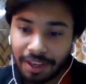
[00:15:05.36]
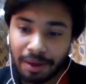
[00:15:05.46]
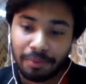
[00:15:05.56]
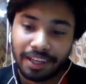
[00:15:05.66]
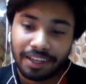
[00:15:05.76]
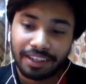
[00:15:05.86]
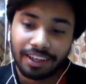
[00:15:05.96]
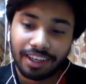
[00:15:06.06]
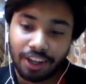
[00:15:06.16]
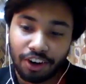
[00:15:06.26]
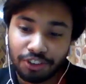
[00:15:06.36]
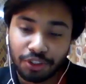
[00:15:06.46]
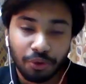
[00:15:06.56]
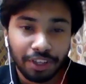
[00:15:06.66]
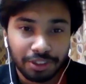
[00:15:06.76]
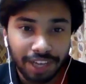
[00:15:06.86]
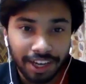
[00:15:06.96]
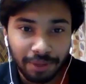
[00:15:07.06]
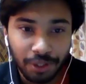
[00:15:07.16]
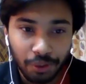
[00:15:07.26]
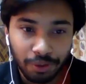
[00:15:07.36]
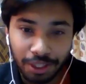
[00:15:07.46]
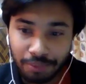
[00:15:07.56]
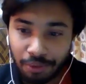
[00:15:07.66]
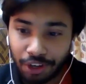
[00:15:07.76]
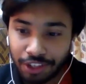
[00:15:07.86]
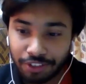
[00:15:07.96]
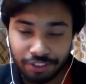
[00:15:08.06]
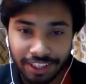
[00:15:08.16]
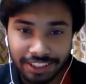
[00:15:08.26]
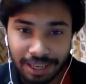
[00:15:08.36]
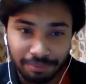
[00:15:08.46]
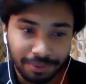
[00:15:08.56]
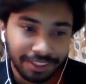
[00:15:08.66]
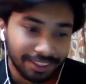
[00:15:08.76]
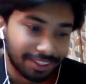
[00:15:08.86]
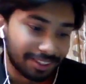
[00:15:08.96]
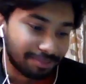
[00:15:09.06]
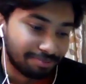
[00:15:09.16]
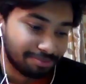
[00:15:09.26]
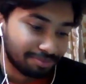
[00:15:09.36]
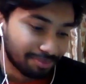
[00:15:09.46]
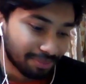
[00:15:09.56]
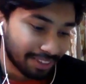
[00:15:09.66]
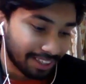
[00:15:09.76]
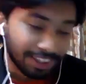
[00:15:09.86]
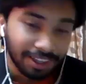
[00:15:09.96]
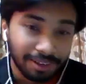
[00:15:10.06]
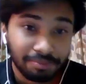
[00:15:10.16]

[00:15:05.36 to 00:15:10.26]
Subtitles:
but a lot of stories that have been told in Bollywood, for example, of